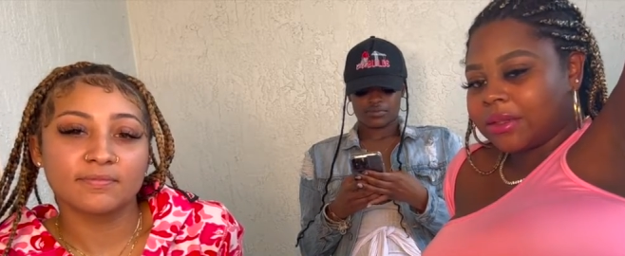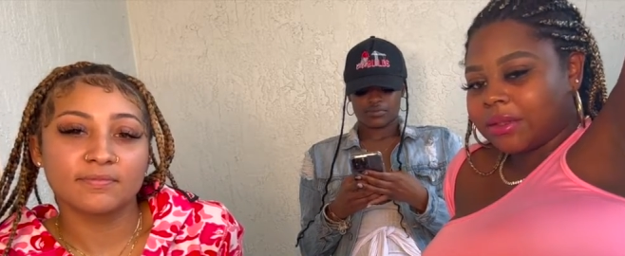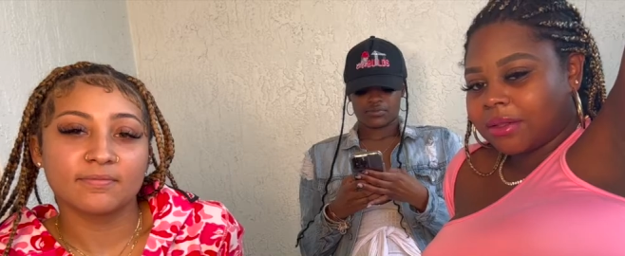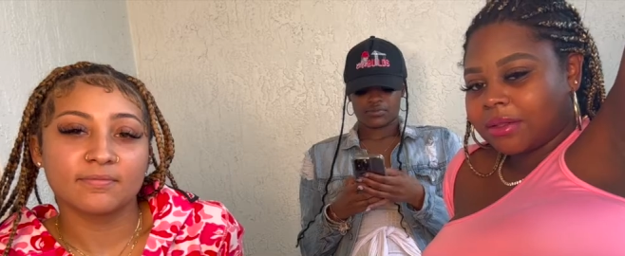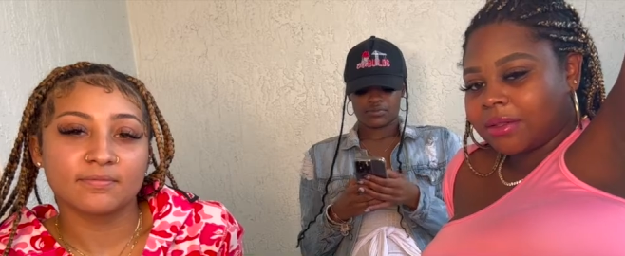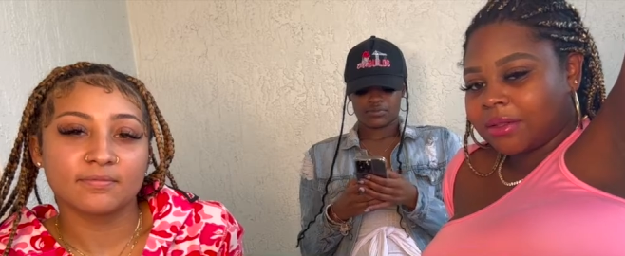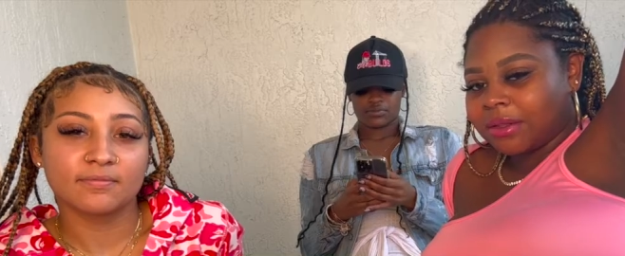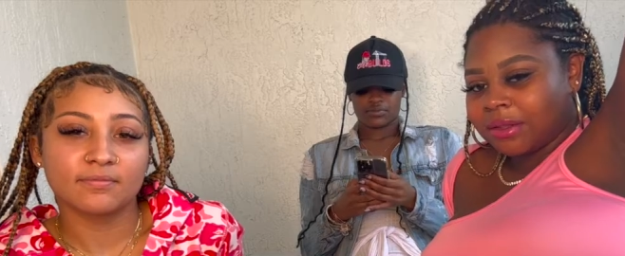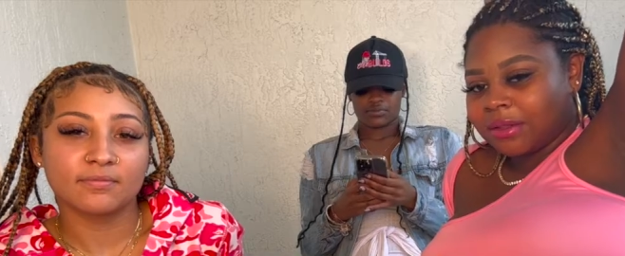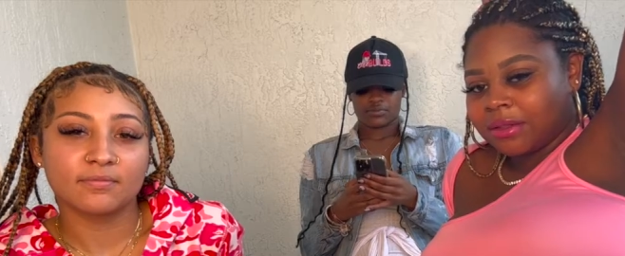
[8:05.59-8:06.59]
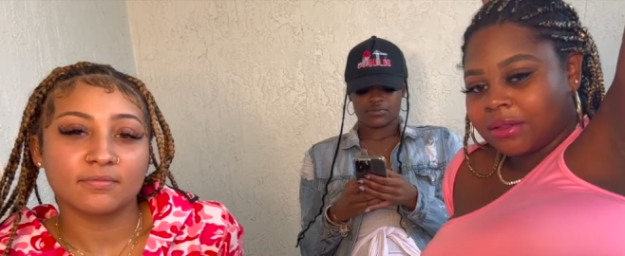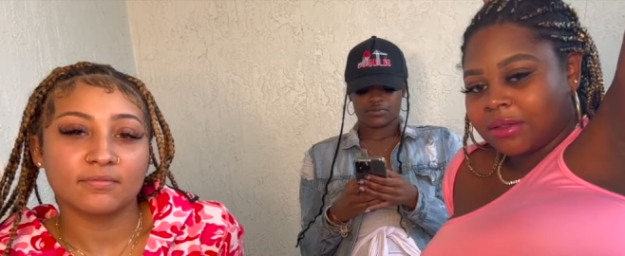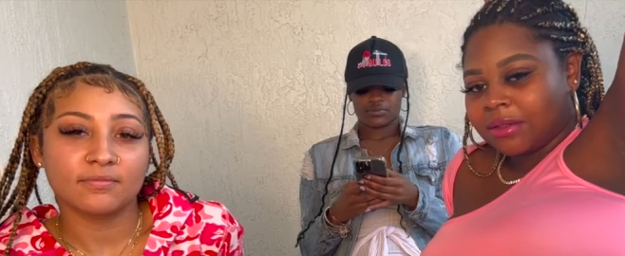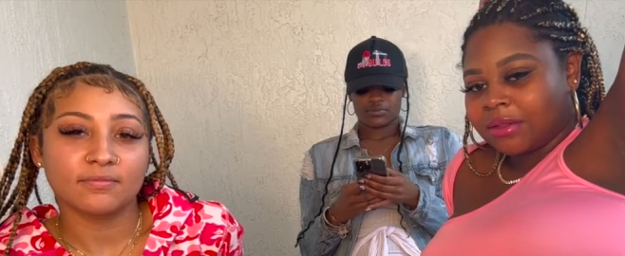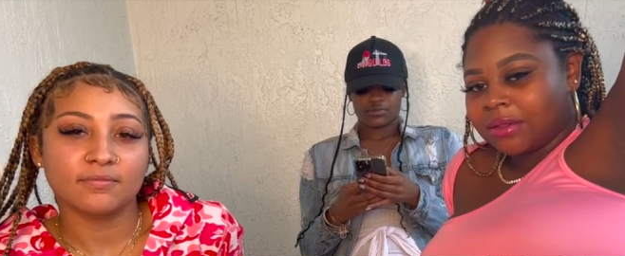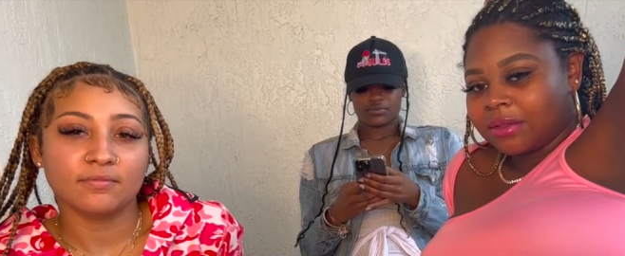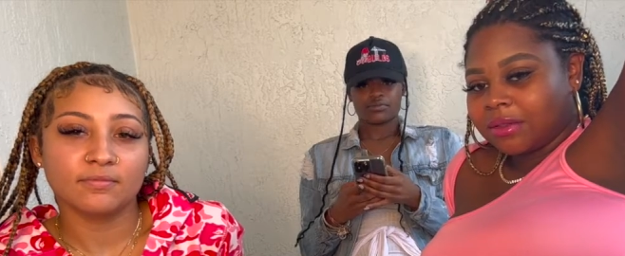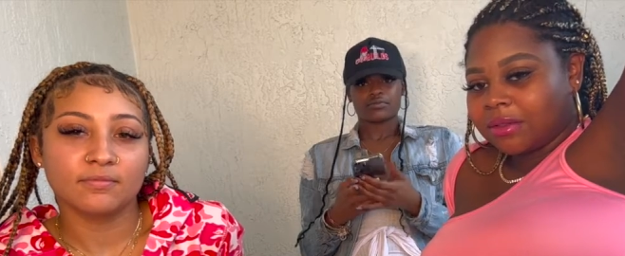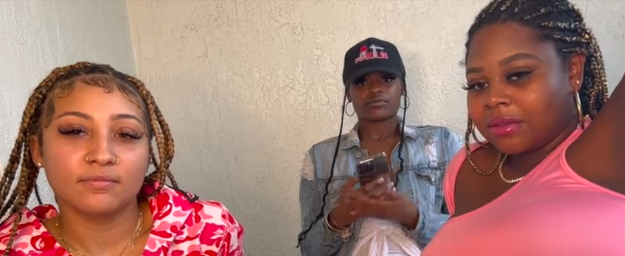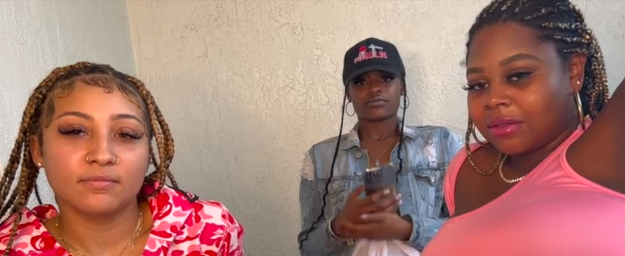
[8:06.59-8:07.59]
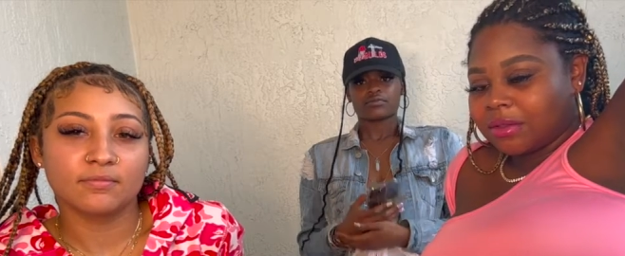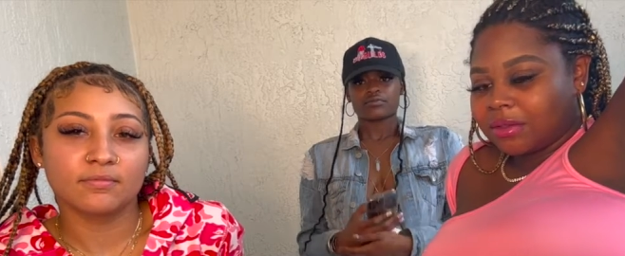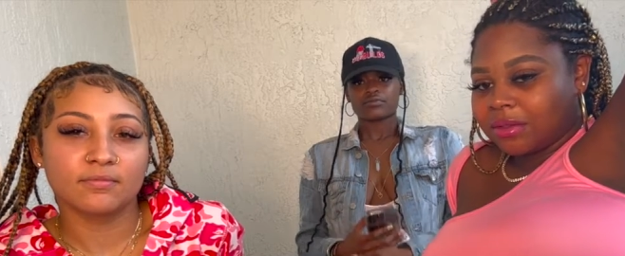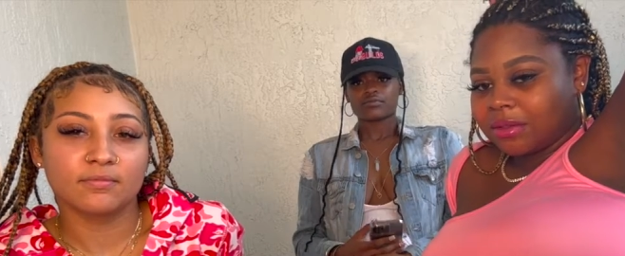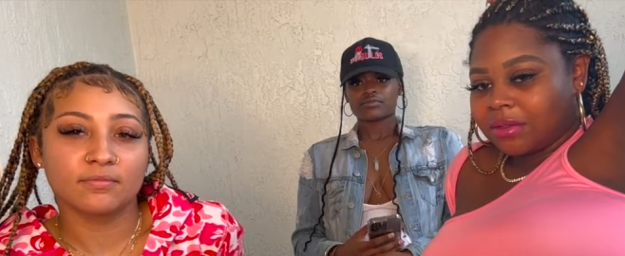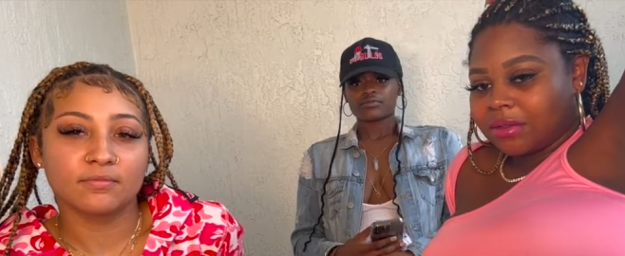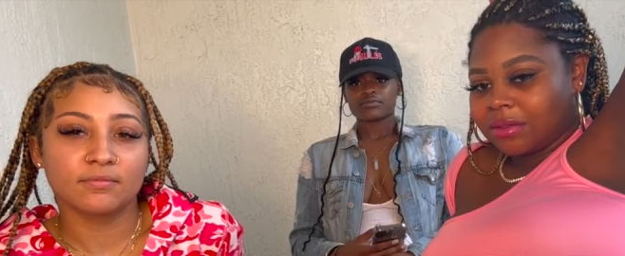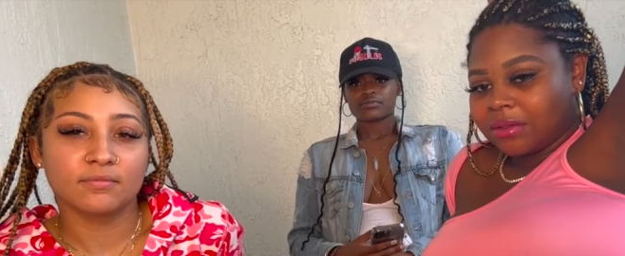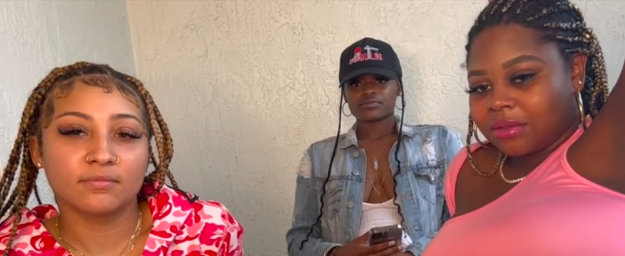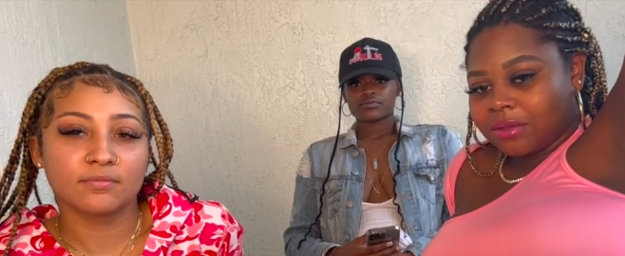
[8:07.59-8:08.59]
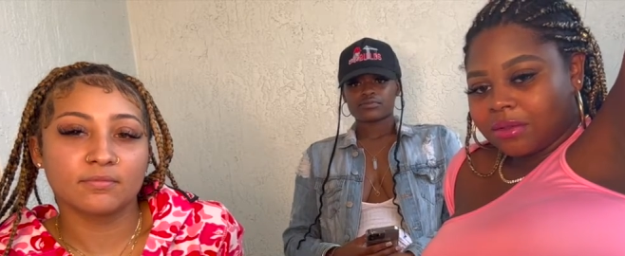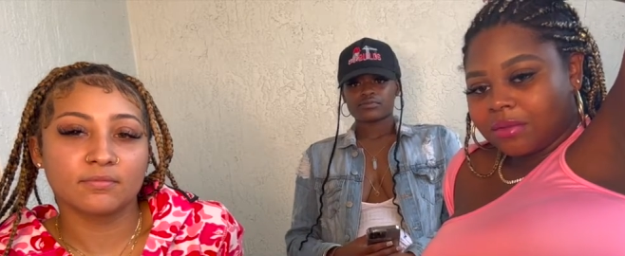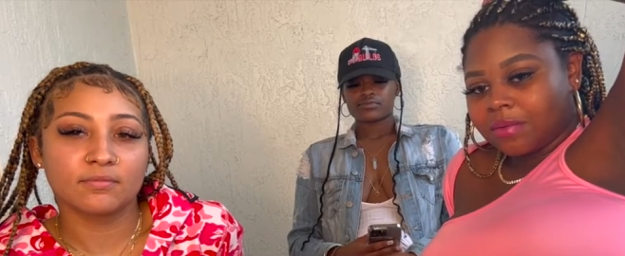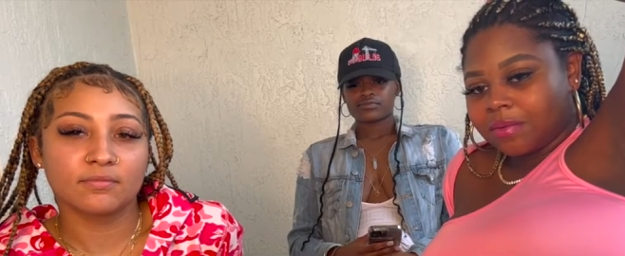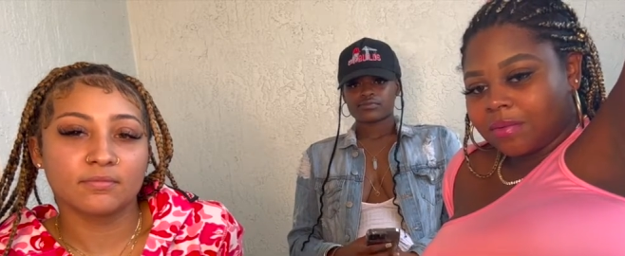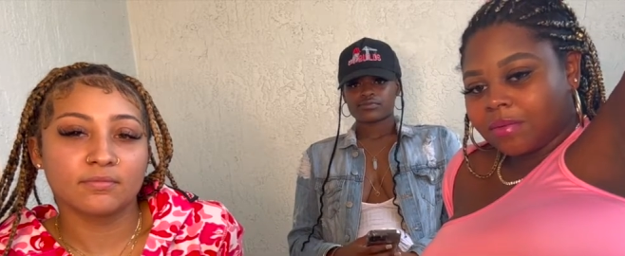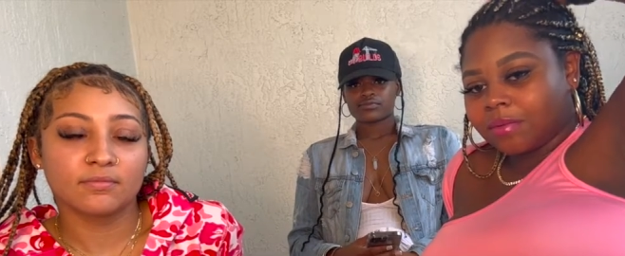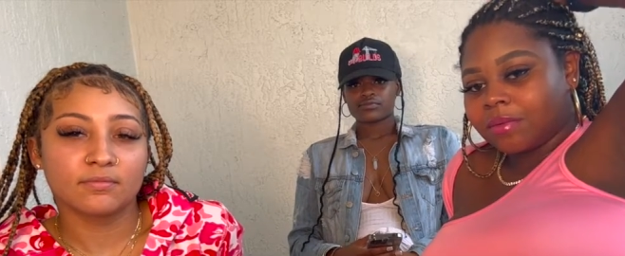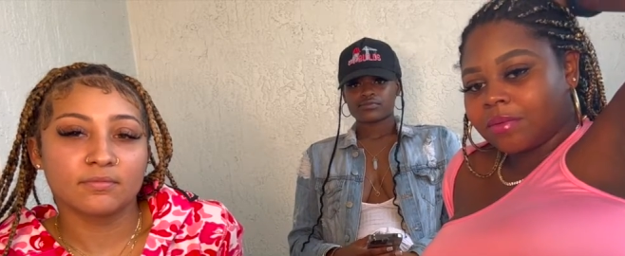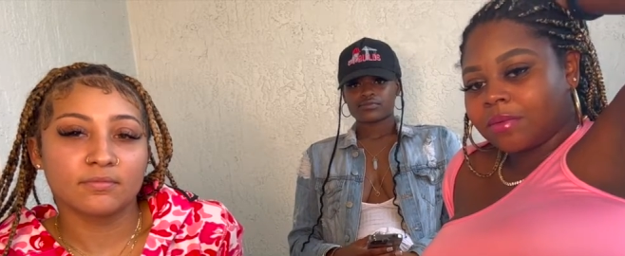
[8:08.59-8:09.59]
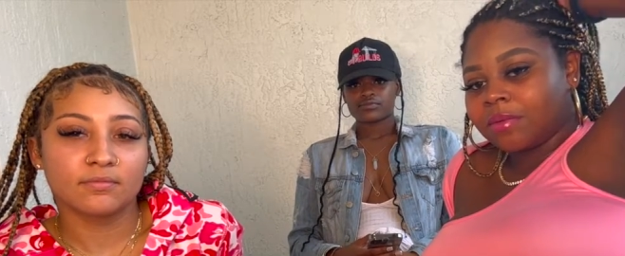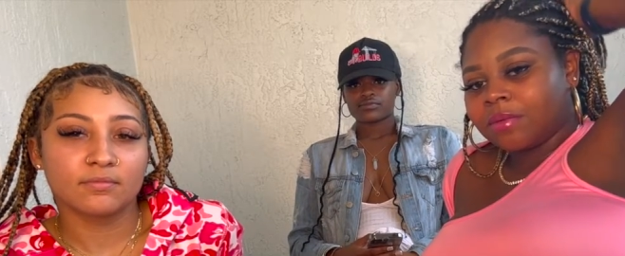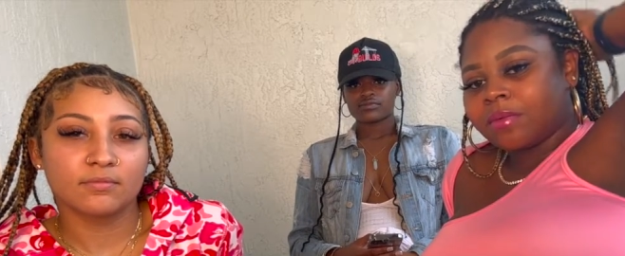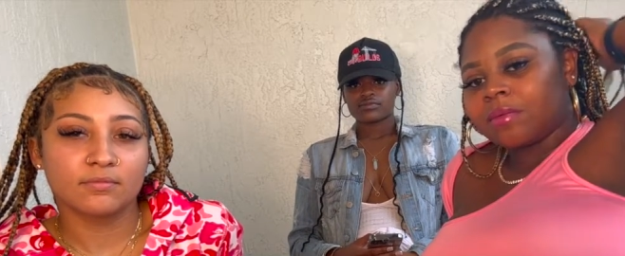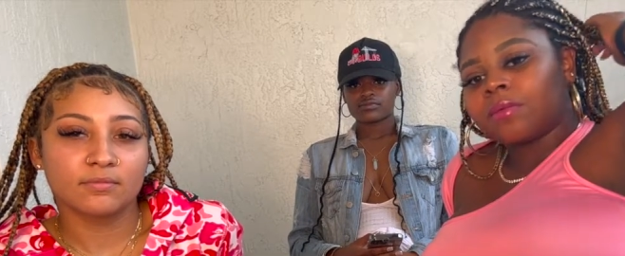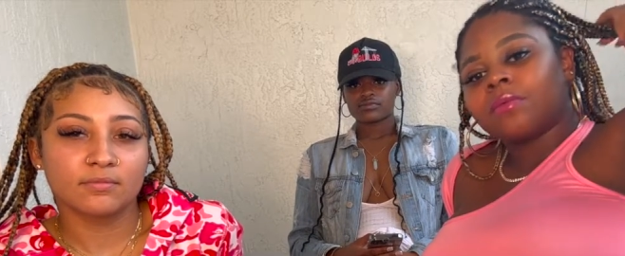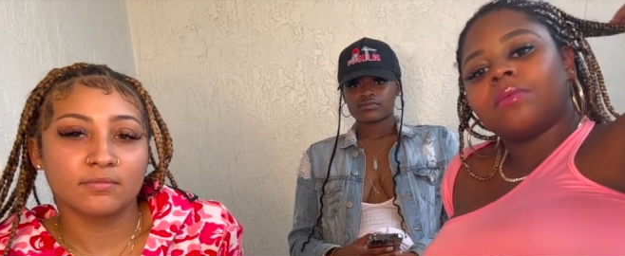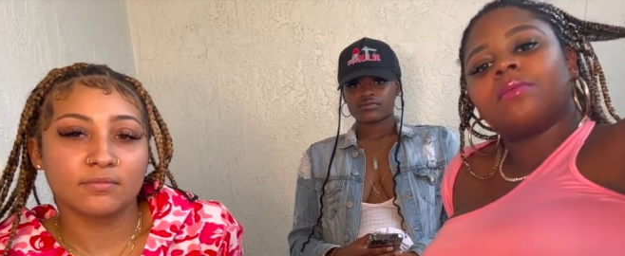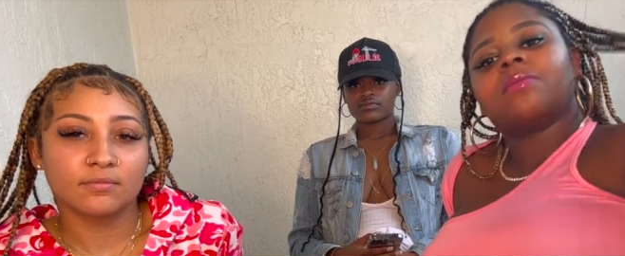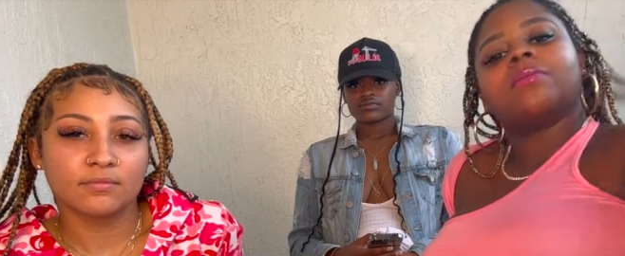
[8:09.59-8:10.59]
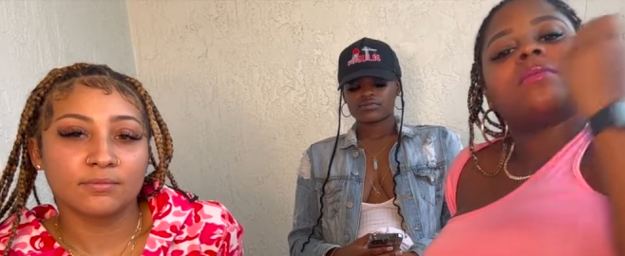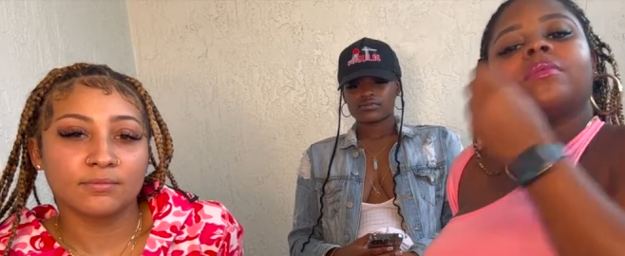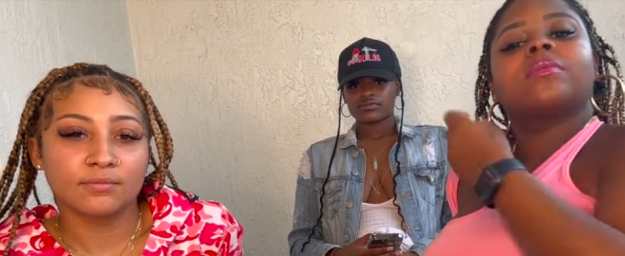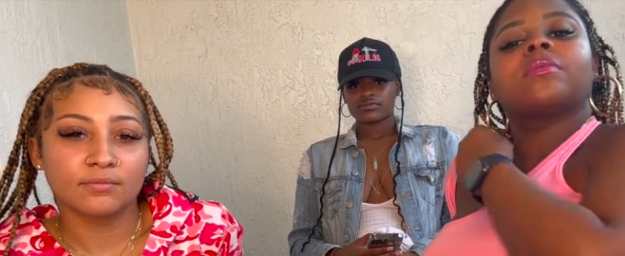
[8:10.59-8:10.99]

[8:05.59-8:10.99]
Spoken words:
Nothing is said.